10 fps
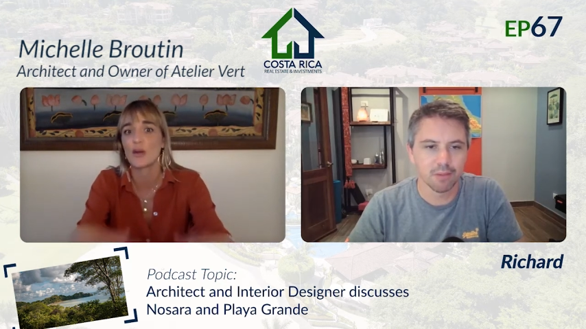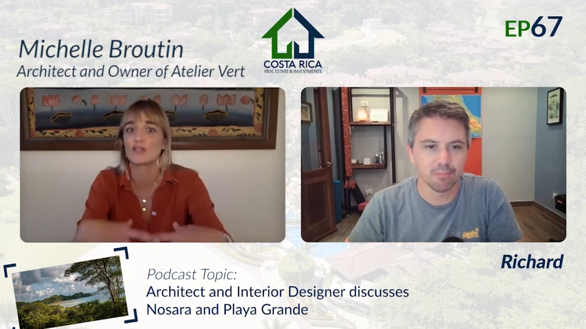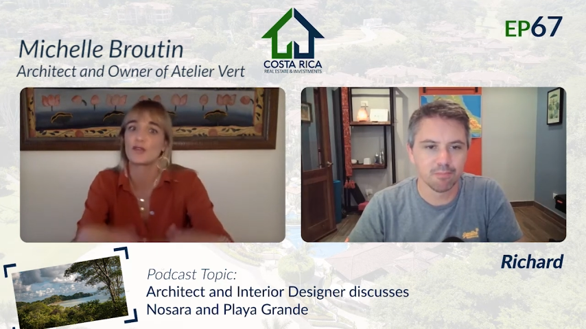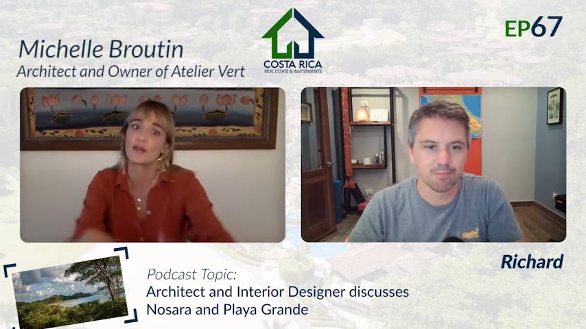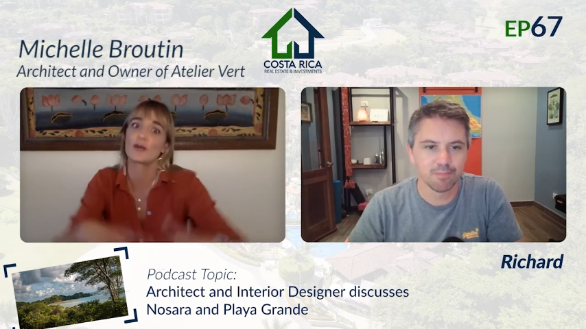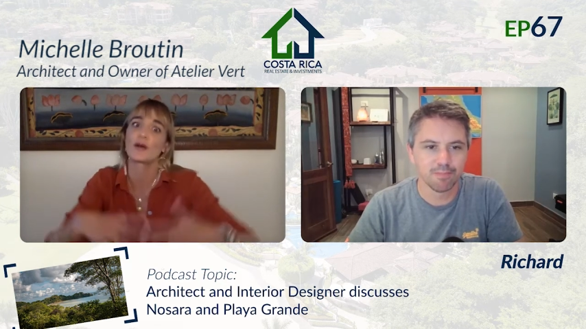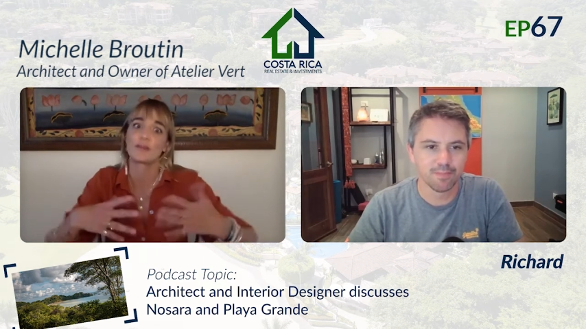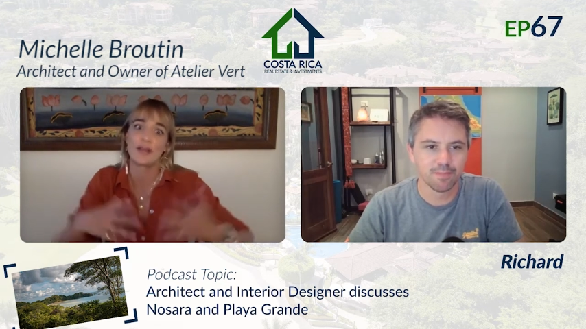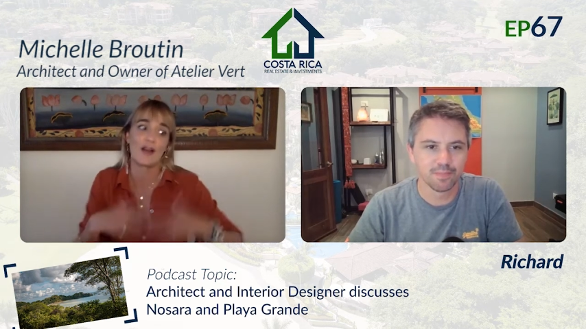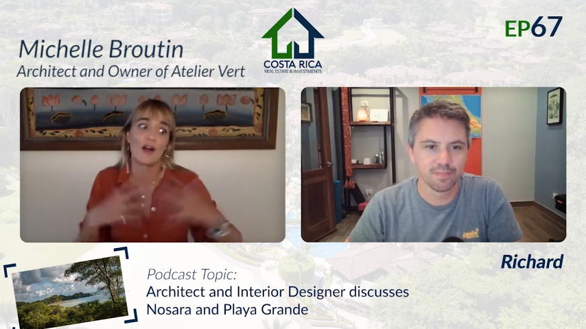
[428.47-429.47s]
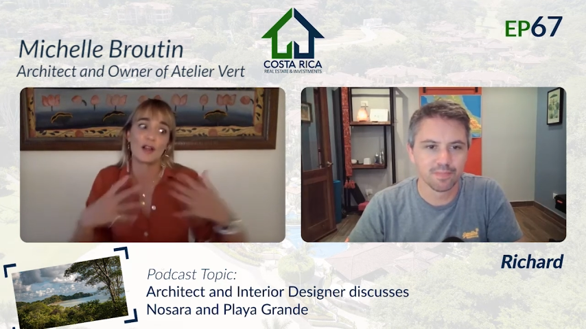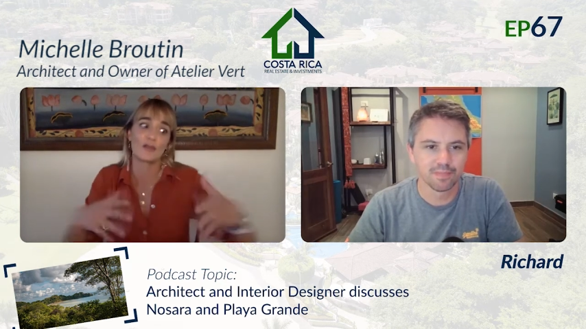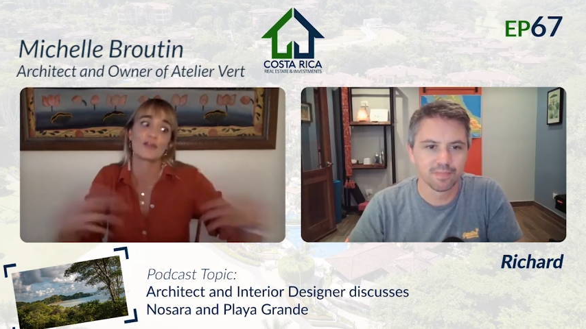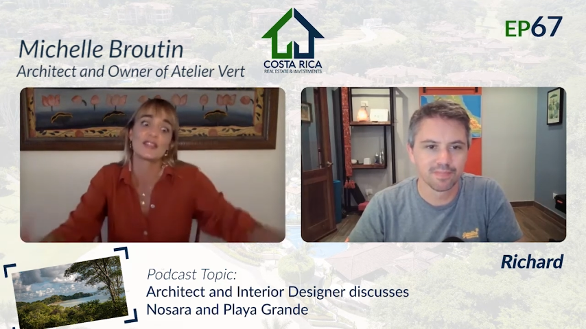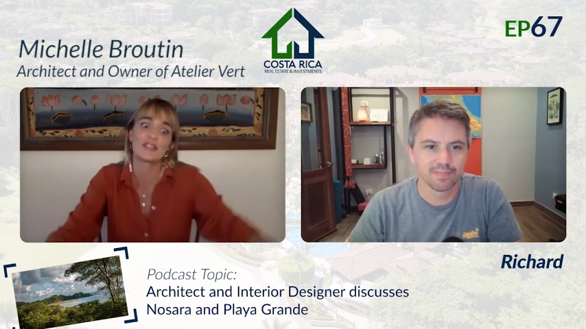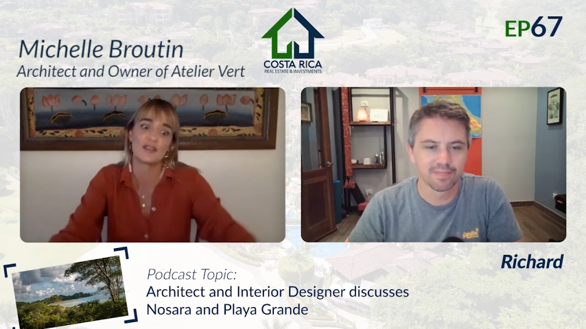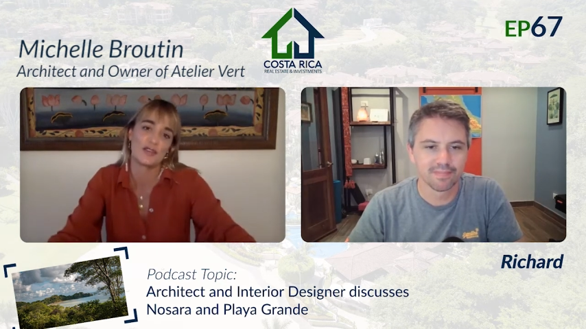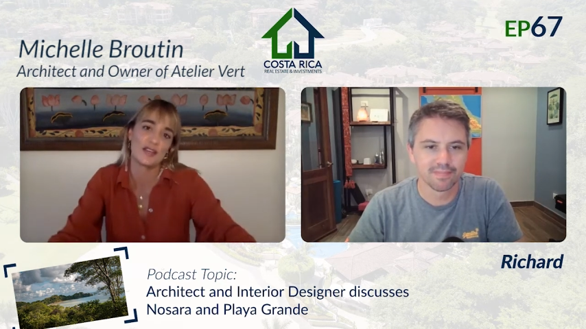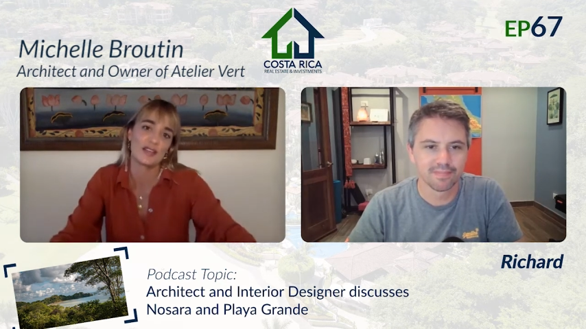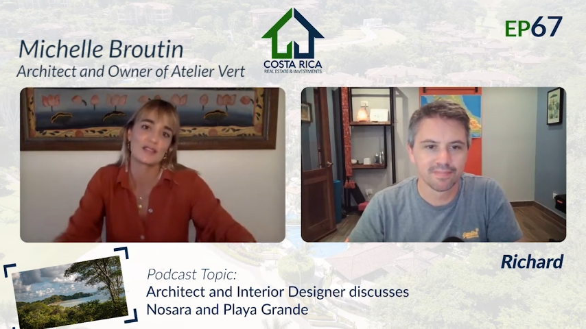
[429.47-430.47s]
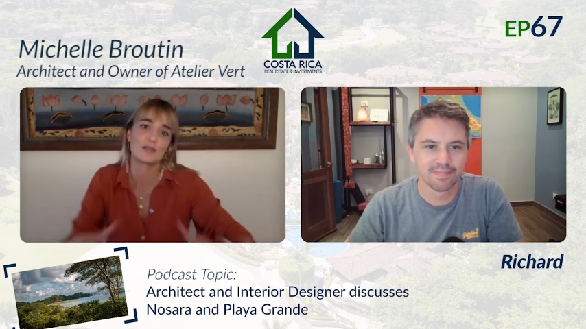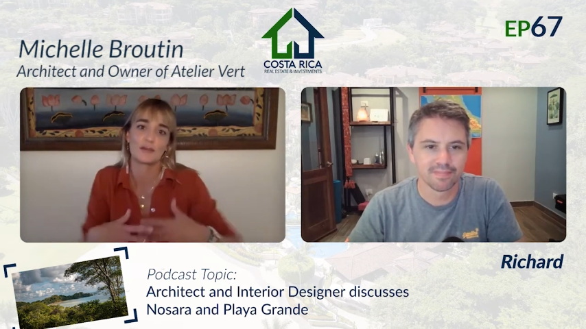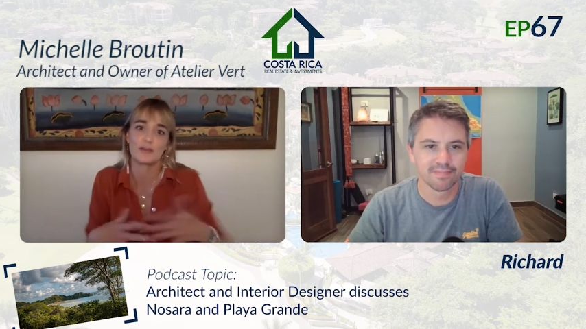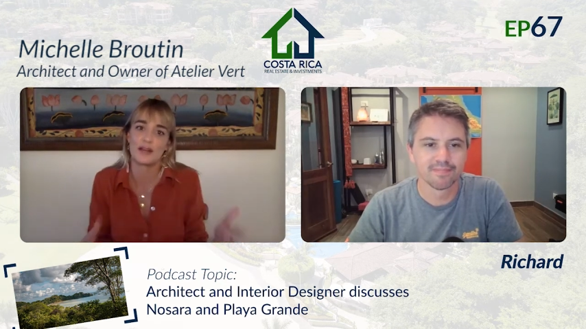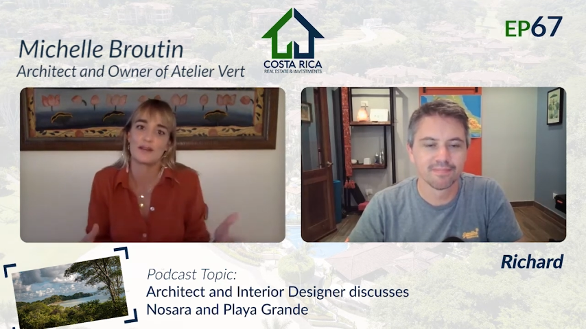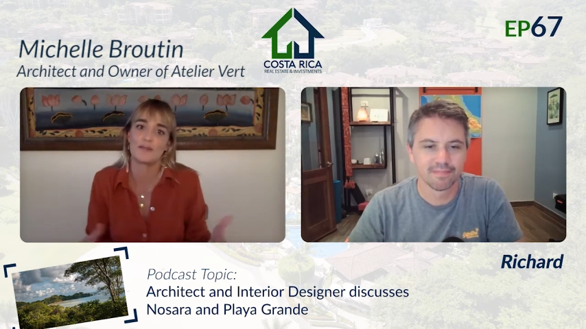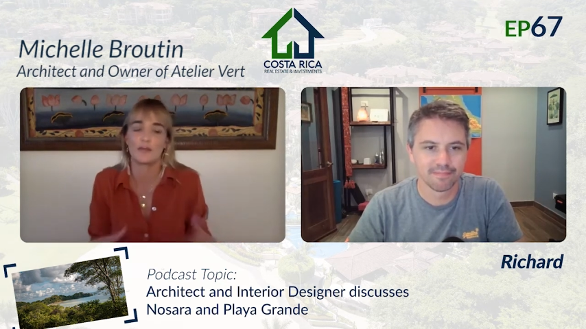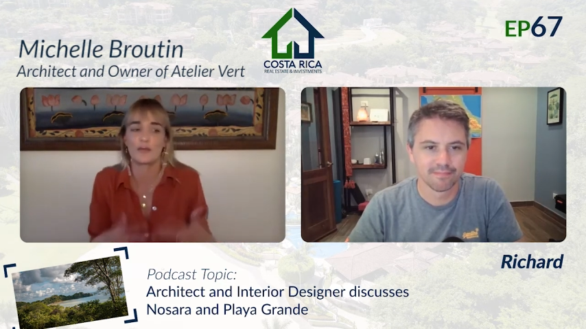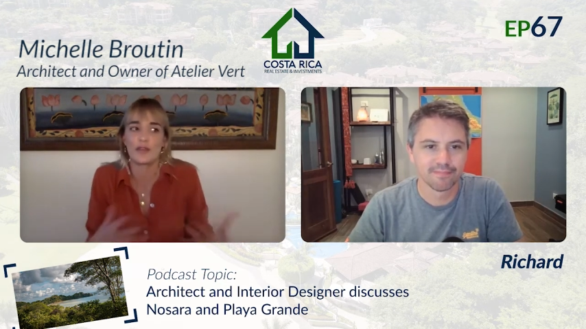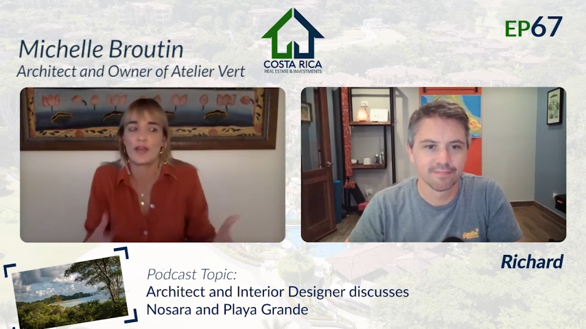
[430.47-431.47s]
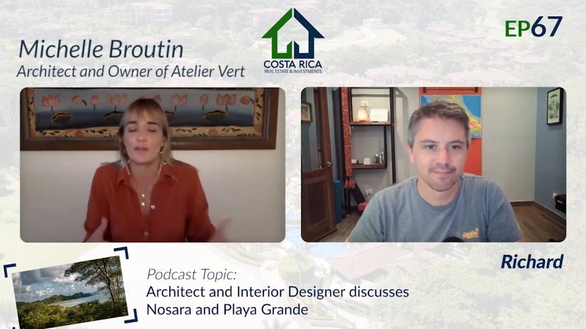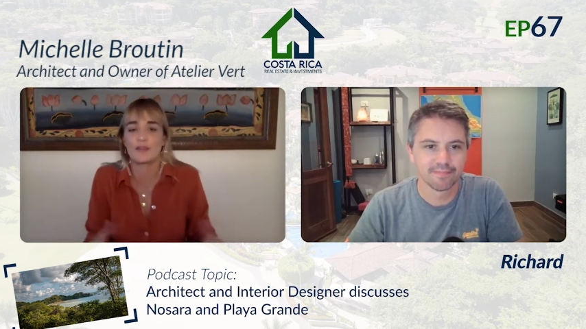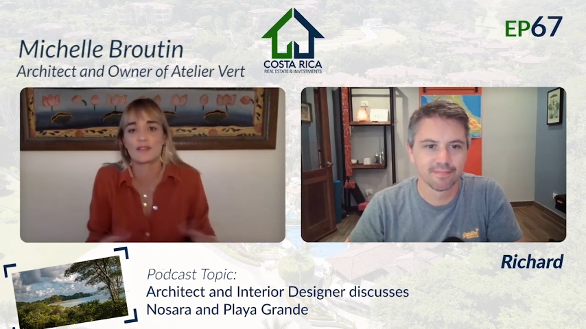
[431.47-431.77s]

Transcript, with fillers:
Speaker 1: try to apply all of these other things that for them it's